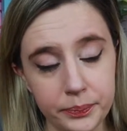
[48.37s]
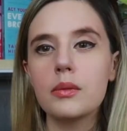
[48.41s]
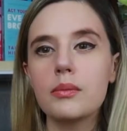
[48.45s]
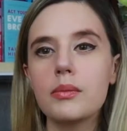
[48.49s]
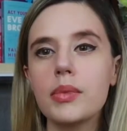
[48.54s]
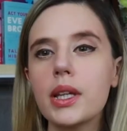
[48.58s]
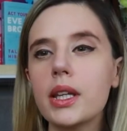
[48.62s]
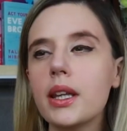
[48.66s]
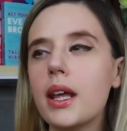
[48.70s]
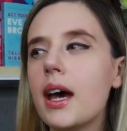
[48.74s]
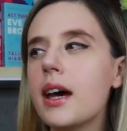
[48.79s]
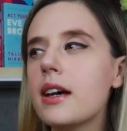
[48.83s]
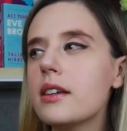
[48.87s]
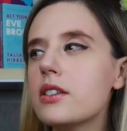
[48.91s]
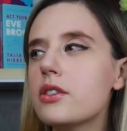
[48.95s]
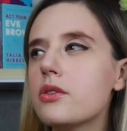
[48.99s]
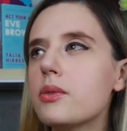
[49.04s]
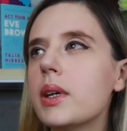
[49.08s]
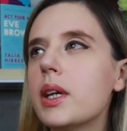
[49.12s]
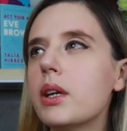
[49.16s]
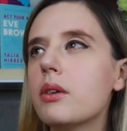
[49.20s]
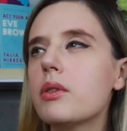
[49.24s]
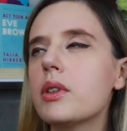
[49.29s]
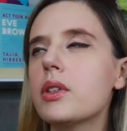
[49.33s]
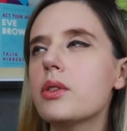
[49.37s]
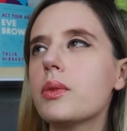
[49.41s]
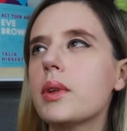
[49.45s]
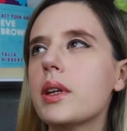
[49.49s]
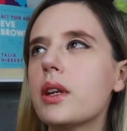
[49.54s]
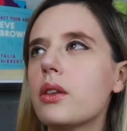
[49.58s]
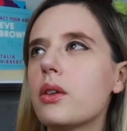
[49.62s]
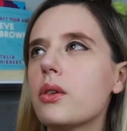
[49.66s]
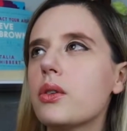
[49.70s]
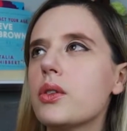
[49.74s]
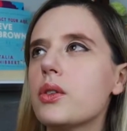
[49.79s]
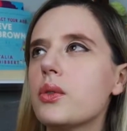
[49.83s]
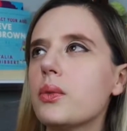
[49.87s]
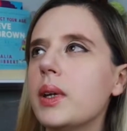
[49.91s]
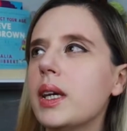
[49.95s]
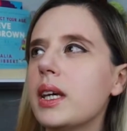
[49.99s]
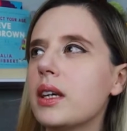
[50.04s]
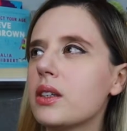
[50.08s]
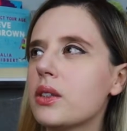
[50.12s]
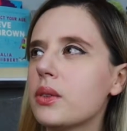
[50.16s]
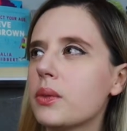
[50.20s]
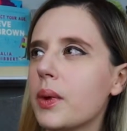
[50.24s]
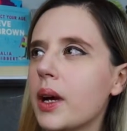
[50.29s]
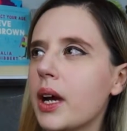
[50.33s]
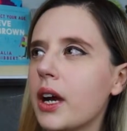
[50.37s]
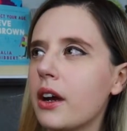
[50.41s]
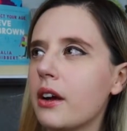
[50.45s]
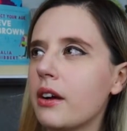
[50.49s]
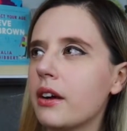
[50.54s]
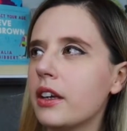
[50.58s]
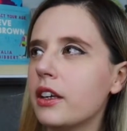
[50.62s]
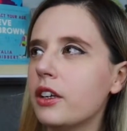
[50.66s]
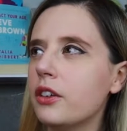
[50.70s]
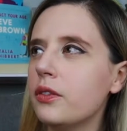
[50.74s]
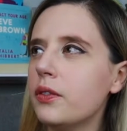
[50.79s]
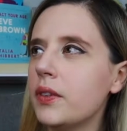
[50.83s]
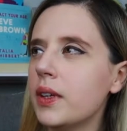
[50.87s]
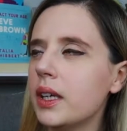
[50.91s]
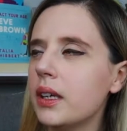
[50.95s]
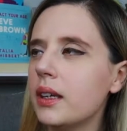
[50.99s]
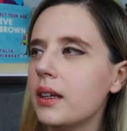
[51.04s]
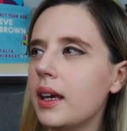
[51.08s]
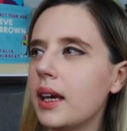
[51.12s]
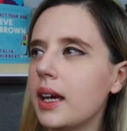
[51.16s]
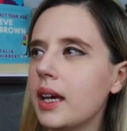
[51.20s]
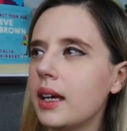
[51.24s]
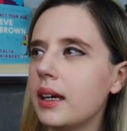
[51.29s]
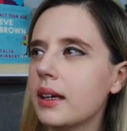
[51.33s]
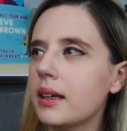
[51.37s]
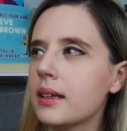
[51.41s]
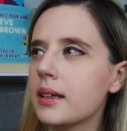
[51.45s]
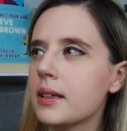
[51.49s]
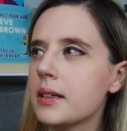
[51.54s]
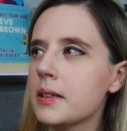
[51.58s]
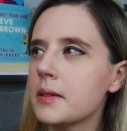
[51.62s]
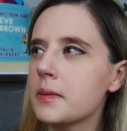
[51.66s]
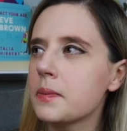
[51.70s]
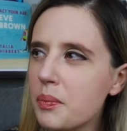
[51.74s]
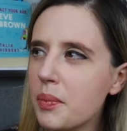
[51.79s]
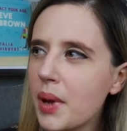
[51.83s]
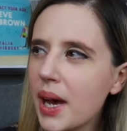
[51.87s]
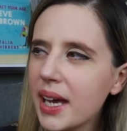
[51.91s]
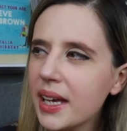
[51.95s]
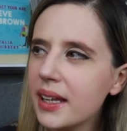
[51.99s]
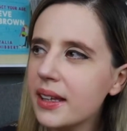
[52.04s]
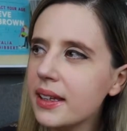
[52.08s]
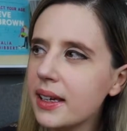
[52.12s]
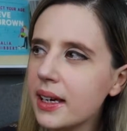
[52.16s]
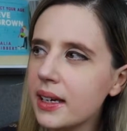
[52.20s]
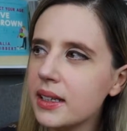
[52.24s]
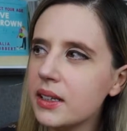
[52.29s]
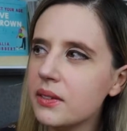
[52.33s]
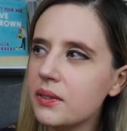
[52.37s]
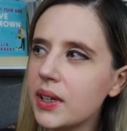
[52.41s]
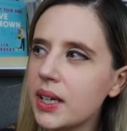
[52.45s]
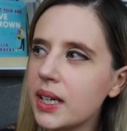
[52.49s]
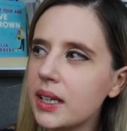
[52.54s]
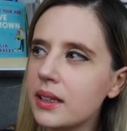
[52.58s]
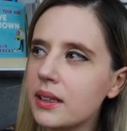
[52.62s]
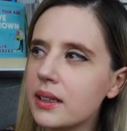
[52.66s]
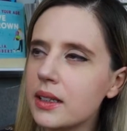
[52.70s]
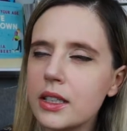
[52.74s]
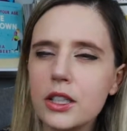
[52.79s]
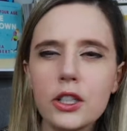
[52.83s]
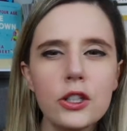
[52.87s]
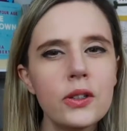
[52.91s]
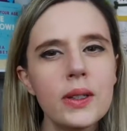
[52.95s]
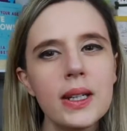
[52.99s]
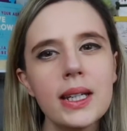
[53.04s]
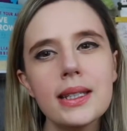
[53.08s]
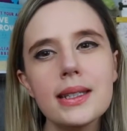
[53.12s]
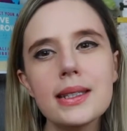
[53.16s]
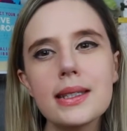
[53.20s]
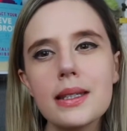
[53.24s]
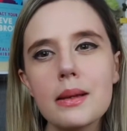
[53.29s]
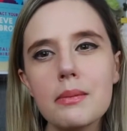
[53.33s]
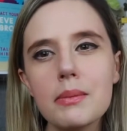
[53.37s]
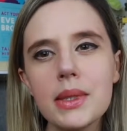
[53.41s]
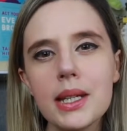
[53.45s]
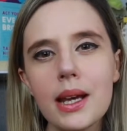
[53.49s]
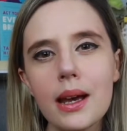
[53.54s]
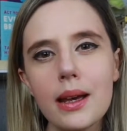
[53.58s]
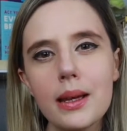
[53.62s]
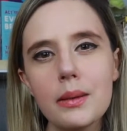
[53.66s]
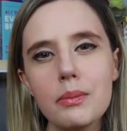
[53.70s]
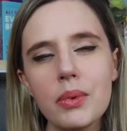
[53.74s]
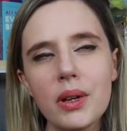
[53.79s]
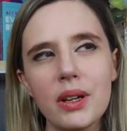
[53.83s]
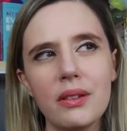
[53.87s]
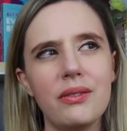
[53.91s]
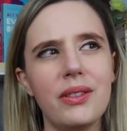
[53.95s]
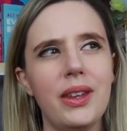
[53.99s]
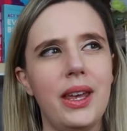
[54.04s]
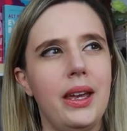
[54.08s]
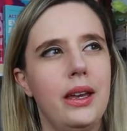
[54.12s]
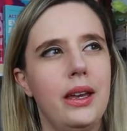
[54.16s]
But last week was one of those weeks where you feel like by the end of it, you need some type of